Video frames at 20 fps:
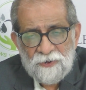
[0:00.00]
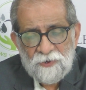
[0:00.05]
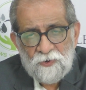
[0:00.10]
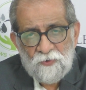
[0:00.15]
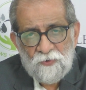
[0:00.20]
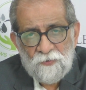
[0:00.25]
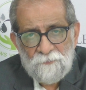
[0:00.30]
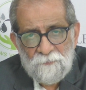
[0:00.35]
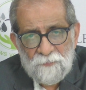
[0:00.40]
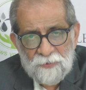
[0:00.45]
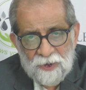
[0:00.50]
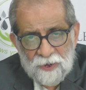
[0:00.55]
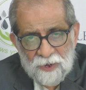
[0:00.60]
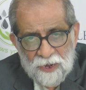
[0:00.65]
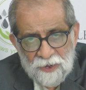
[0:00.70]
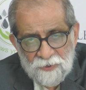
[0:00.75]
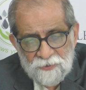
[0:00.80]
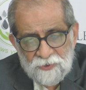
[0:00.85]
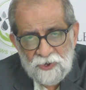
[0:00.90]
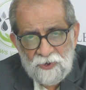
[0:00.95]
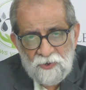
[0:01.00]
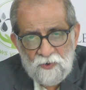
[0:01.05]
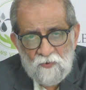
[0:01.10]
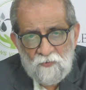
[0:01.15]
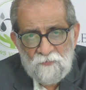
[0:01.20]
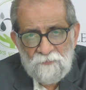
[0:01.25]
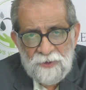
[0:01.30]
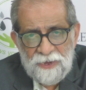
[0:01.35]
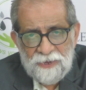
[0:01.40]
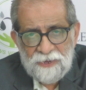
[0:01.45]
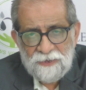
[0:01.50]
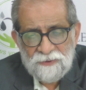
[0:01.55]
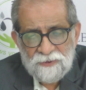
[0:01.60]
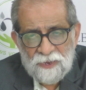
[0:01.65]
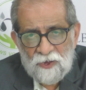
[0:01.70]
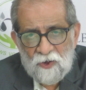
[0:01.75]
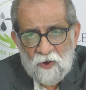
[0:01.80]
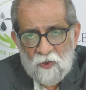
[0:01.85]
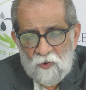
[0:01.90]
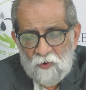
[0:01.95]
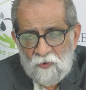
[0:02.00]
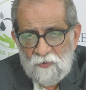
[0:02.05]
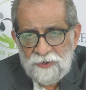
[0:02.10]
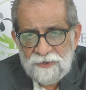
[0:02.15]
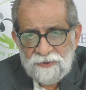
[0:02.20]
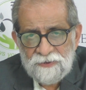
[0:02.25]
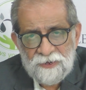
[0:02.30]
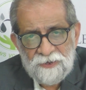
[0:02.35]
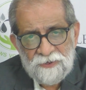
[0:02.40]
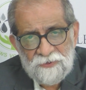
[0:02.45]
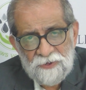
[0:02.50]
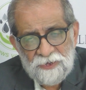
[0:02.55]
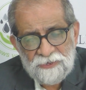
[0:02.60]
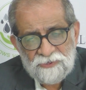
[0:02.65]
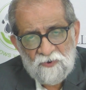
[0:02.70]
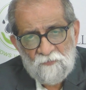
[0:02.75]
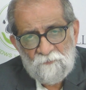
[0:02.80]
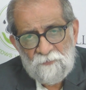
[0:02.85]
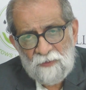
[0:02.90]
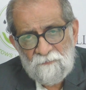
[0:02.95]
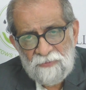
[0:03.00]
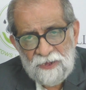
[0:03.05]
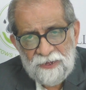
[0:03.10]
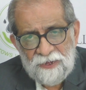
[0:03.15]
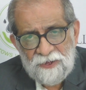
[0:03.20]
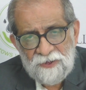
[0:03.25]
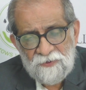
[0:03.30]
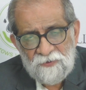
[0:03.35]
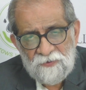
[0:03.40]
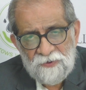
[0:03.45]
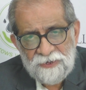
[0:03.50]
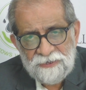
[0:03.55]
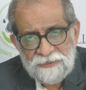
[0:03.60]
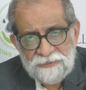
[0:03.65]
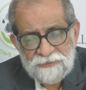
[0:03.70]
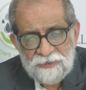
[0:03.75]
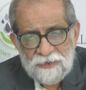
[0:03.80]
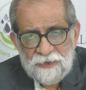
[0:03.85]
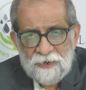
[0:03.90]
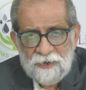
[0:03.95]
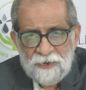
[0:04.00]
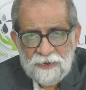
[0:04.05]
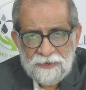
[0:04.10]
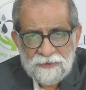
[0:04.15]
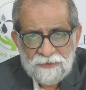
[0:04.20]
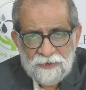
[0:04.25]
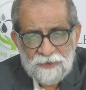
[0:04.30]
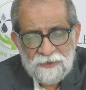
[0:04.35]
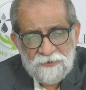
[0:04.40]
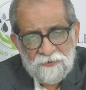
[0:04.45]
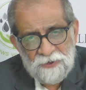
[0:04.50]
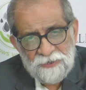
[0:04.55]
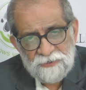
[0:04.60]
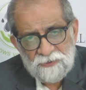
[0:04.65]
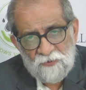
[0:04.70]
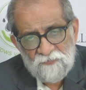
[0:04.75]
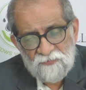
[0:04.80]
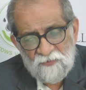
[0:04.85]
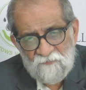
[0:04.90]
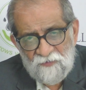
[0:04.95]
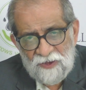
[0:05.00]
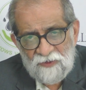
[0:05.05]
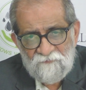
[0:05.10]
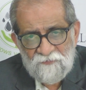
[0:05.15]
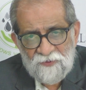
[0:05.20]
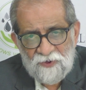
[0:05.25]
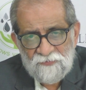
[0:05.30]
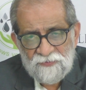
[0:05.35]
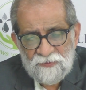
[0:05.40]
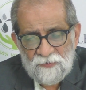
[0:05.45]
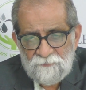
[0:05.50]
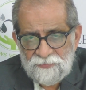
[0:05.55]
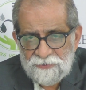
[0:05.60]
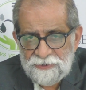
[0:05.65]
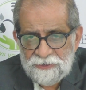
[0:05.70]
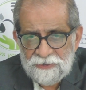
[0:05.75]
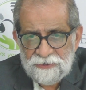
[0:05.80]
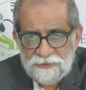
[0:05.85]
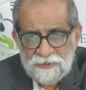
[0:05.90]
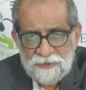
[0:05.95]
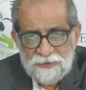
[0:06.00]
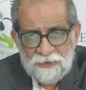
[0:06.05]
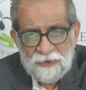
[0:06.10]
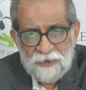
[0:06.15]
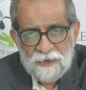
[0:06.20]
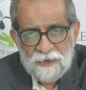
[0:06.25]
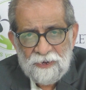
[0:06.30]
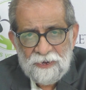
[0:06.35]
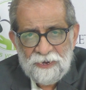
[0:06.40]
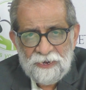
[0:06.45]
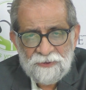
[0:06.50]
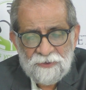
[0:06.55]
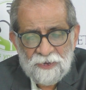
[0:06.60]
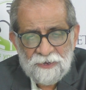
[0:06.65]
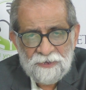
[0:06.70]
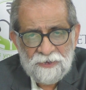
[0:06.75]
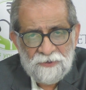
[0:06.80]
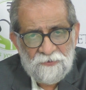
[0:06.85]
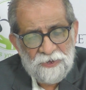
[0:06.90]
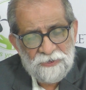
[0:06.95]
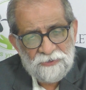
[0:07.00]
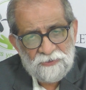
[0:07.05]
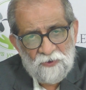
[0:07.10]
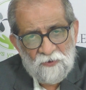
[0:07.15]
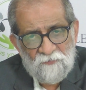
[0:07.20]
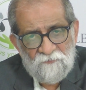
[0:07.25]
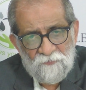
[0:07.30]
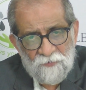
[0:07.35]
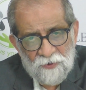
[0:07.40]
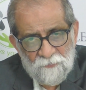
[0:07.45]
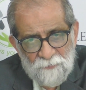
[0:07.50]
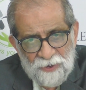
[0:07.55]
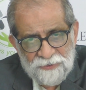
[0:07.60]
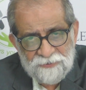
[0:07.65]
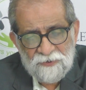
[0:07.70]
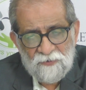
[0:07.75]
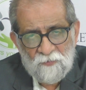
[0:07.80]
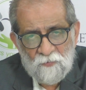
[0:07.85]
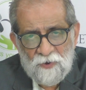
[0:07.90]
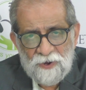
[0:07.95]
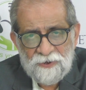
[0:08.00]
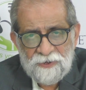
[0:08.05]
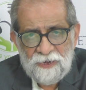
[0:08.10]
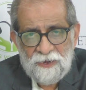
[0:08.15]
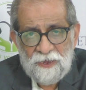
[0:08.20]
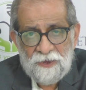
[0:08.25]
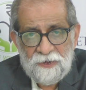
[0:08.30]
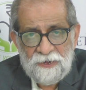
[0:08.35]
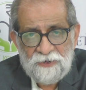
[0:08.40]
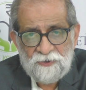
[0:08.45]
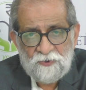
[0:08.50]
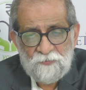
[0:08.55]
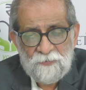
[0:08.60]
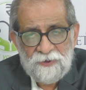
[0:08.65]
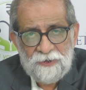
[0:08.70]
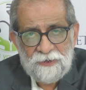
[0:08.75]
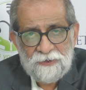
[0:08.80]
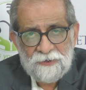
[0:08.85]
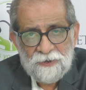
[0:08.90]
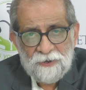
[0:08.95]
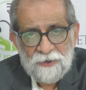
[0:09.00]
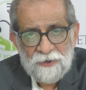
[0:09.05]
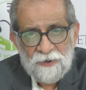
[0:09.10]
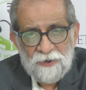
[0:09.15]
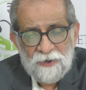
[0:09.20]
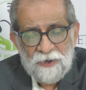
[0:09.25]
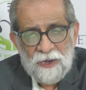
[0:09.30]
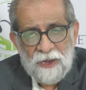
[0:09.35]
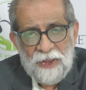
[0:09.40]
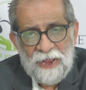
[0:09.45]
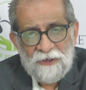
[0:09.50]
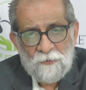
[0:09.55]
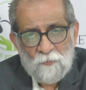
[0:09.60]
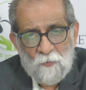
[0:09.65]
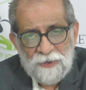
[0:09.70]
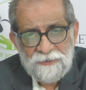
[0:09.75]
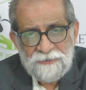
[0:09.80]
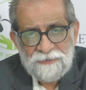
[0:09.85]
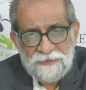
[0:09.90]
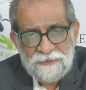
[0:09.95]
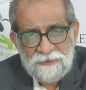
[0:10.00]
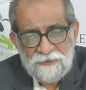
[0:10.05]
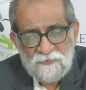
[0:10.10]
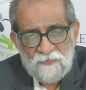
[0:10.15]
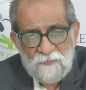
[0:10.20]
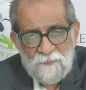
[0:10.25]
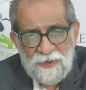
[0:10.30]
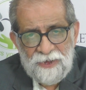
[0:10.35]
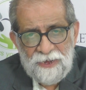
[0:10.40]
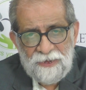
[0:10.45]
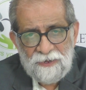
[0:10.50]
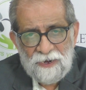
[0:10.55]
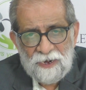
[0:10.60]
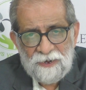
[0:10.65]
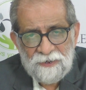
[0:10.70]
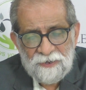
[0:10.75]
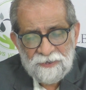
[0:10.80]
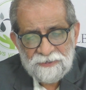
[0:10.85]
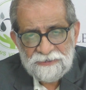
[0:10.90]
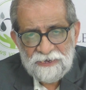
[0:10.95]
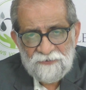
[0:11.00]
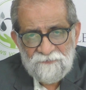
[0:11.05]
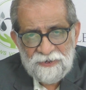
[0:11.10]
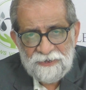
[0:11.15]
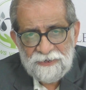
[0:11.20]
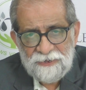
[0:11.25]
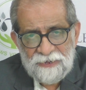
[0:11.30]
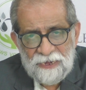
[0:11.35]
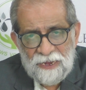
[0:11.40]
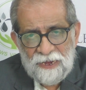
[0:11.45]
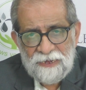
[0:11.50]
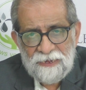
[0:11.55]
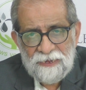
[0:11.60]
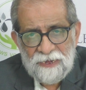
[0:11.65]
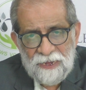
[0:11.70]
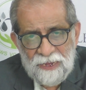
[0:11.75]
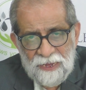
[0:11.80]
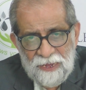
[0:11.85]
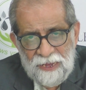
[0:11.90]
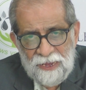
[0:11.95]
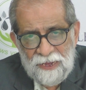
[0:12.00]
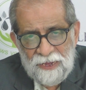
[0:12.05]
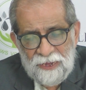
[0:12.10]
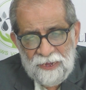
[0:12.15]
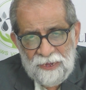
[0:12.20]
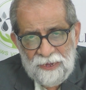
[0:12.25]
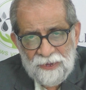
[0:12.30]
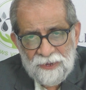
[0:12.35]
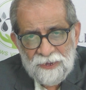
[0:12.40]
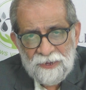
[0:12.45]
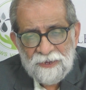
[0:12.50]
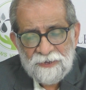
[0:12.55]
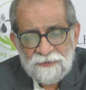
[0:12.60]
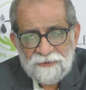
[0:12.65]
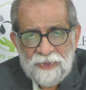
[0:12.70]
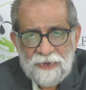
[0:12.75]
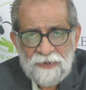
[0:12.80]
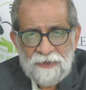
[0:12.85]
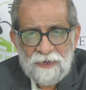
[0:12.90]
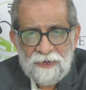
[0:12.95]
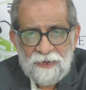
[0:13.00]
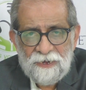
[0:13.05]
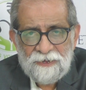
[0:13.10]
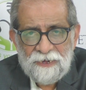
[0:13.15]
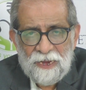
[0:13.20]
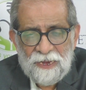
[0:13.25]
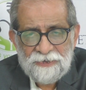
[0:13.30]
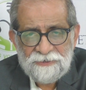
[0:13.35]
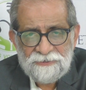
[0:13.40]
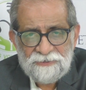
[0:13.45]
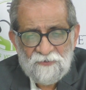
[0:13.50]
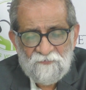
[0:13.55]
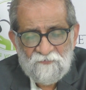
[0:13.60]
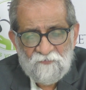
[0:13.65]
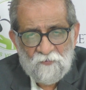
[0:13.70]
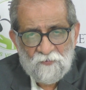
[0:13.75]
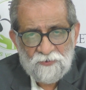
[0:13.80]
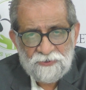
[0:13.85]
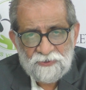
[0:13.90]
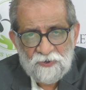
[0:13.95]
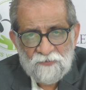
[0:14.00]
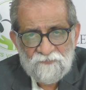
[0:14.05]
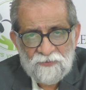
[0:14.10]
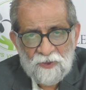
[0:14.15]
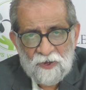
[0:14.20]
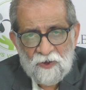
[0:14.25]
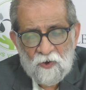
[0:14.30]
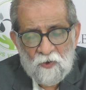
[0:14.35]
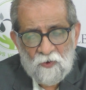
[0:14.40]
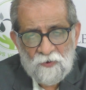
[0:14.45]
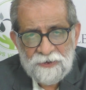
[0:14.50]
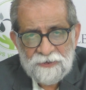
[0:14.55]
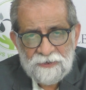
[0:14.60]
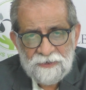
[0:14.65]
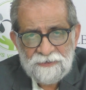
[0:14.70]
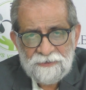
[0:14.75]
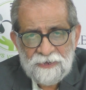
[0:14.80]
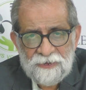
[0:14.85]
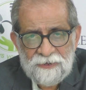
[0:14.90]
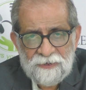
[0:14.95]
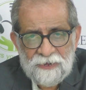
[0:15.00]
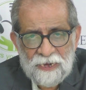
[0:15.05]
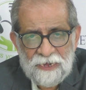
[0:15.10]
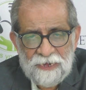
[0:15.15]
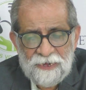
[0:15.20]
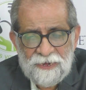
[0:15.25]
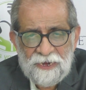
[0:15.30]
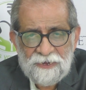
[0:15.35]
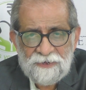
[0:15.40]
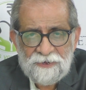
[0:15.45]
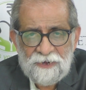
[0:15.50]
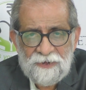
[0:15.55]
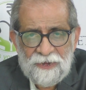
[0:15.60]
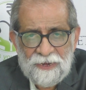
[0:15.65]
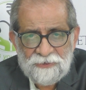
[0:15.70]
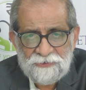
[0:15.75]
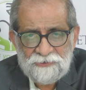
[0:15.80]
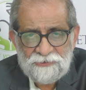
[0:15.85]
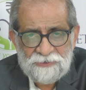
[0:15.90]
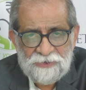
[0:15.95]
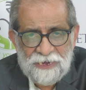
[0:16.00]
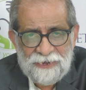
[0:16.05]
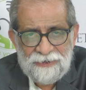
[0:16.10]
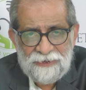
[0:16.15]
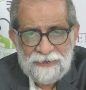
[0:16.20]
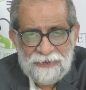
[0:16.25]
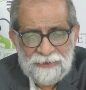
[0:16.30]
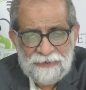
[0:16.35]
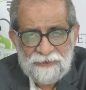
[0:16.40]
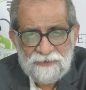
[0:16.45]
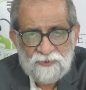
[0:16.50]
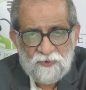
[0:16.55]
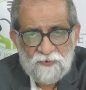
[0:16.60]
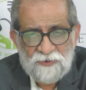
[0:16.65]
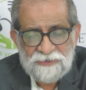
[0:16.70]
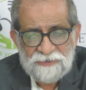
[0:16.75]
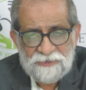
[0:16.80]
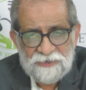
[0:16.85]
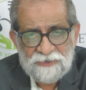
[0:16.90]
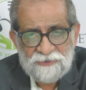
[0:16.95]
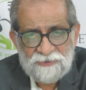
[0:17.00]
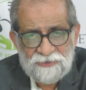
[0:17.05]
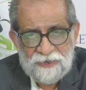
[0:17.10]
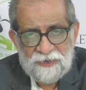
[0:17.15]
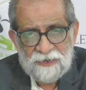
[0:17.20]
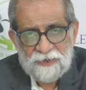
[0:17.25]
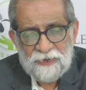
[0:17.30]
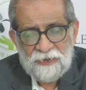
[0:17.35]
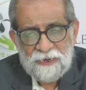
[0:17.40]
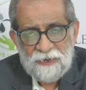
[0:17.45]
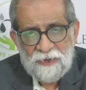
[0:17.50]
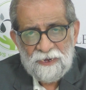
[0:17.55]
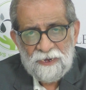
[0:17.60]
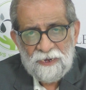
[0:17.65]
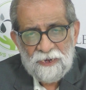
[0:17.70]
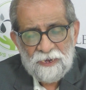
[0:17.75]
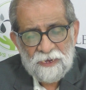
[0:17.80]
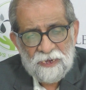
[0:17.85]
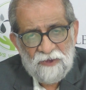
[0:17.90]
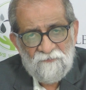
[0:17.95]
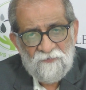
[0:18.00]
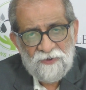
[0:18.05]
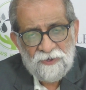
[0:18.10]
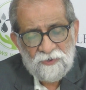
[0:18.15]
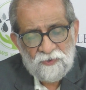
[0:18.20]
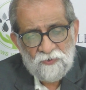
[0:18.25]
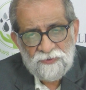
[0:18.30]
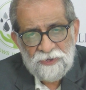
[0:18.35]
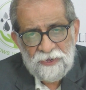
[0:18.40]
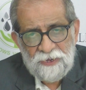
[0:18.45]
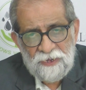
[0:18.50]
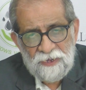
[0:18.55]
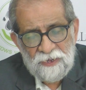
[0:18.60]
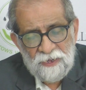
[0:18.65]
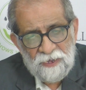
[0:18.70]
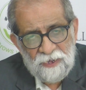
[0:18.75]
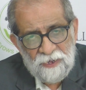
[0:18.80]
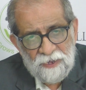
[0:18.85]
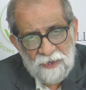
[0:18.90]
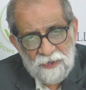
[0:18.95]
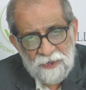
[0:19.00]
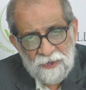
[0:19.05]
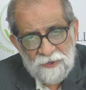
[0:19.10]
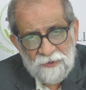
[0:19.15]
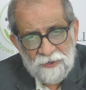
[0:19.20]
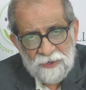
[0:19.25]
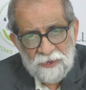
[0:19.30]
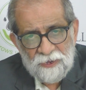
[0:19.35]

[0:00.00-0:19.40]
to continue making the law in the interest of public interest, in the interest of the welfare of the citizen, in the interest of better working arrangement. And once it is made under 79A, then it has the force of the law. It is a delegated, extended jurisdiction given to the